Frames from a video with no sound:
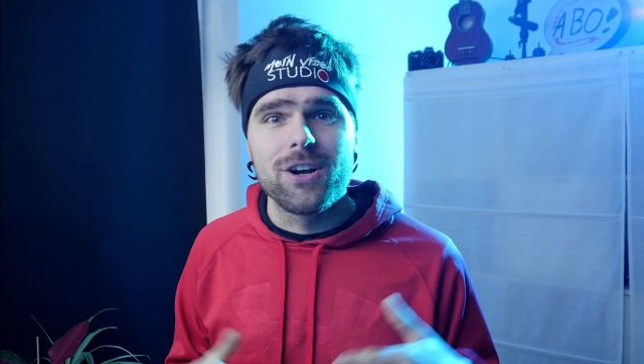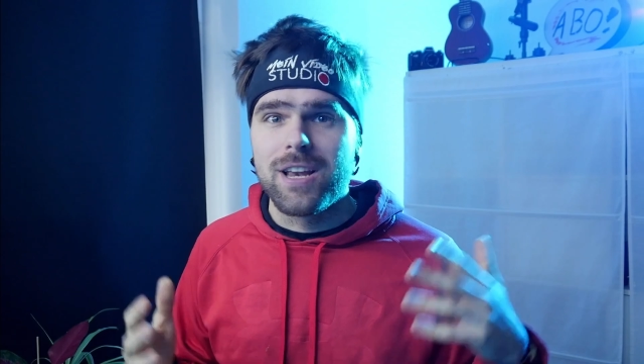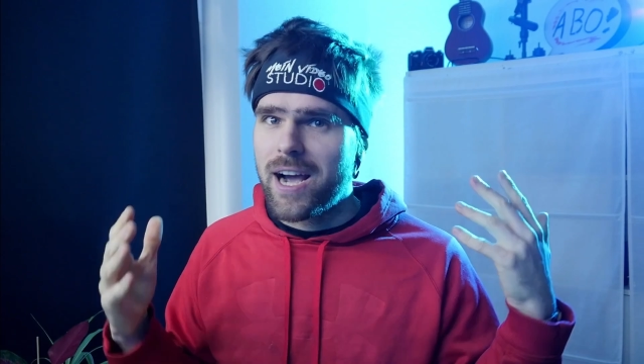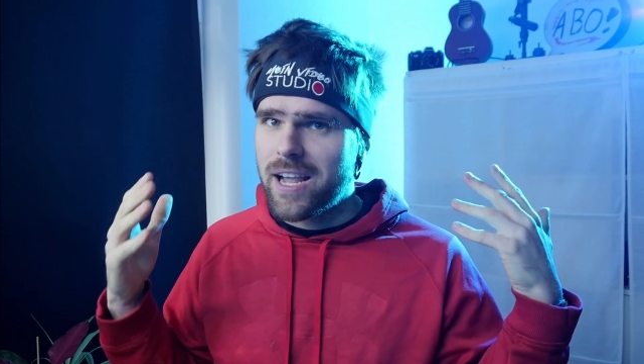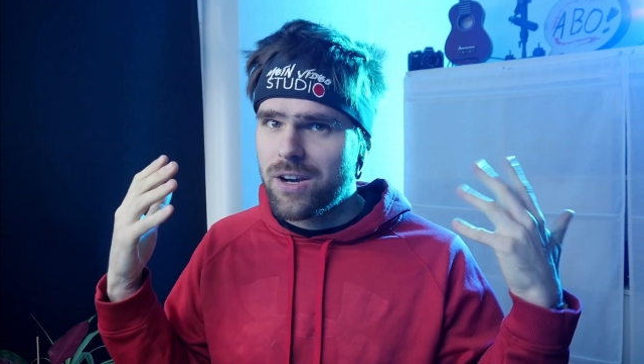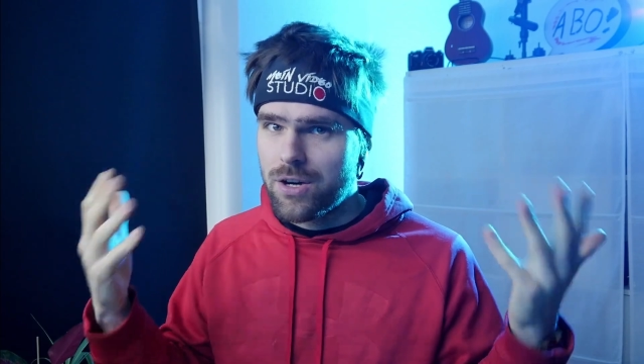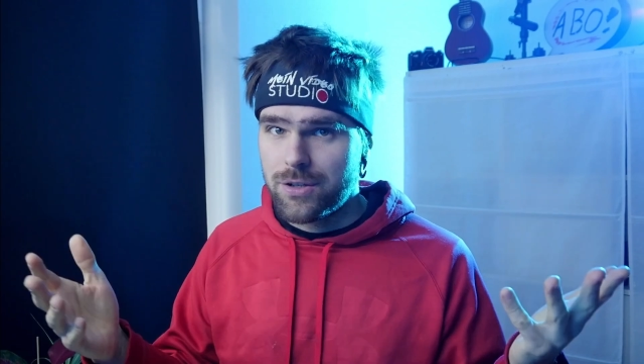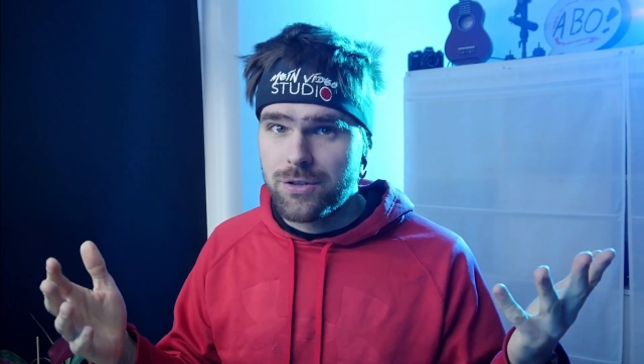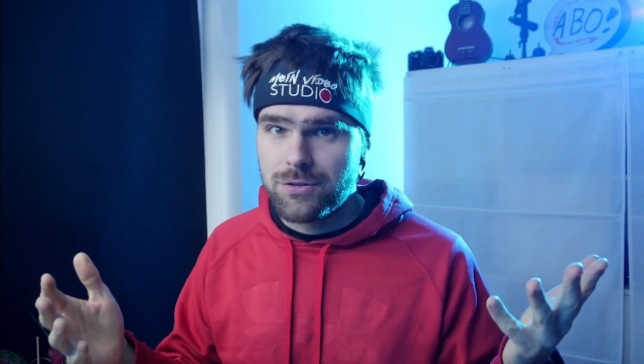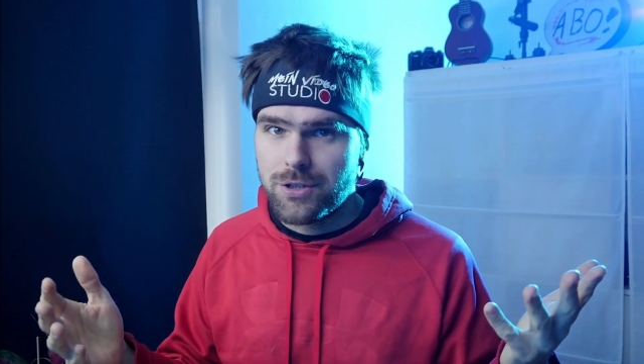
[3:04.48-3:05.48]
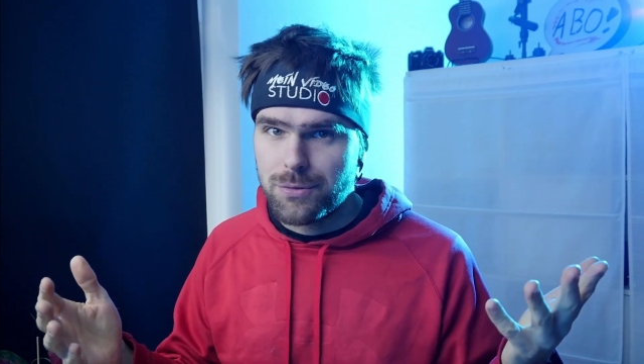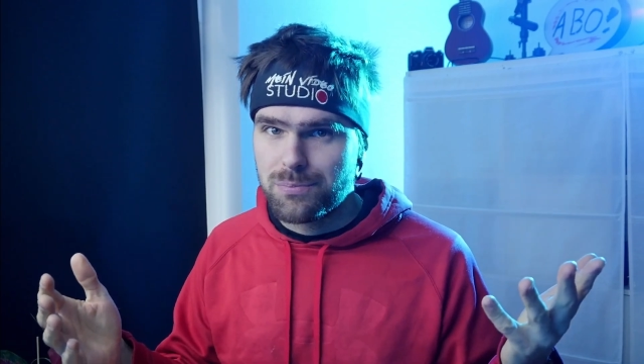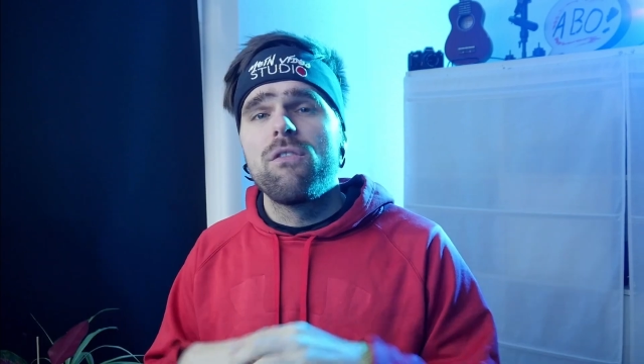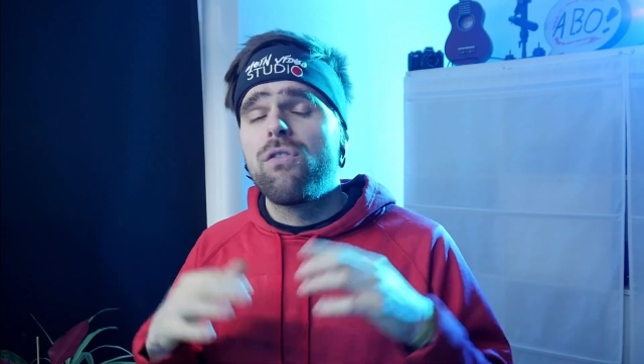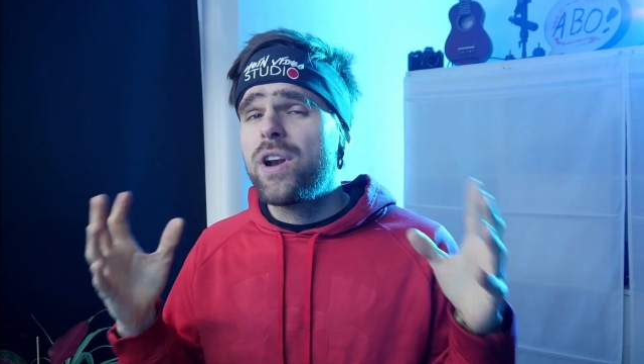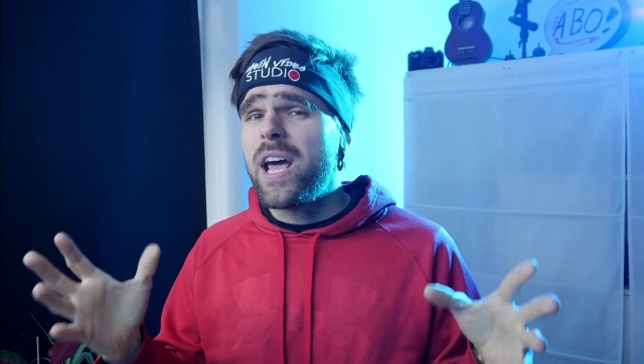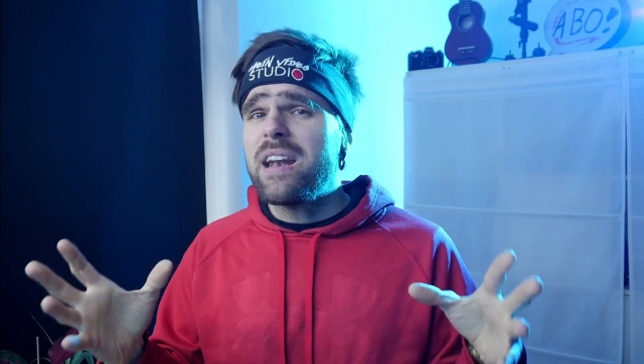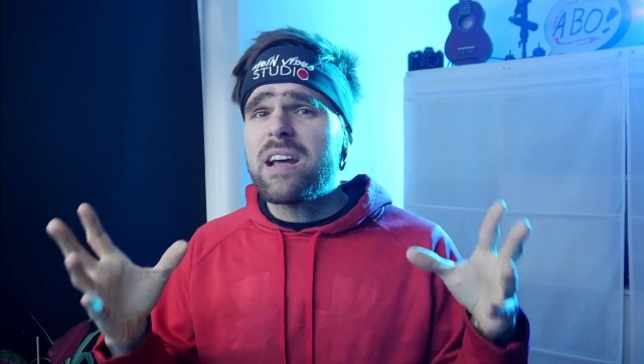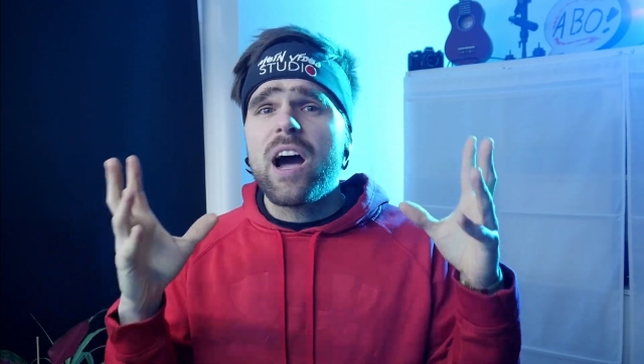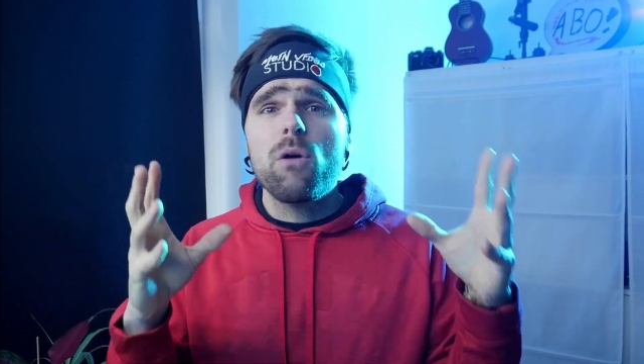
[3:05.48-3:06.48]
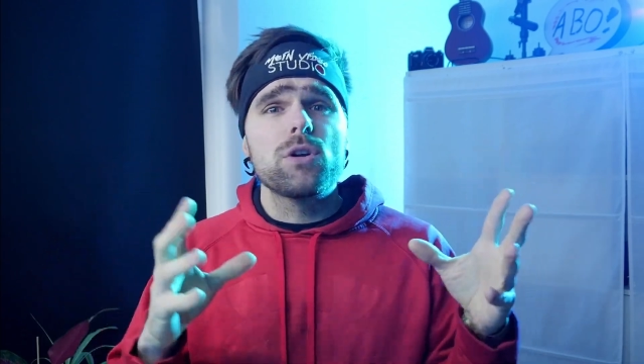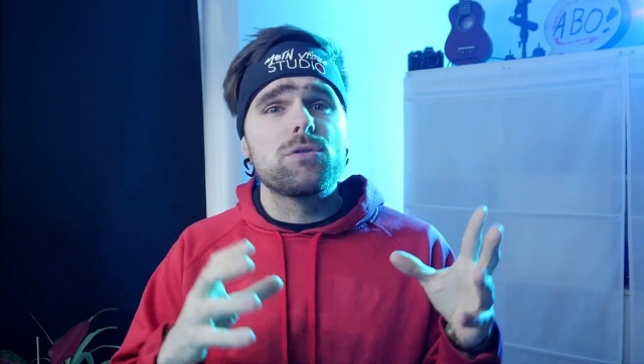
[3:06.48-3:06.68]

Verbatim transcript: like on YouTube. For that, I would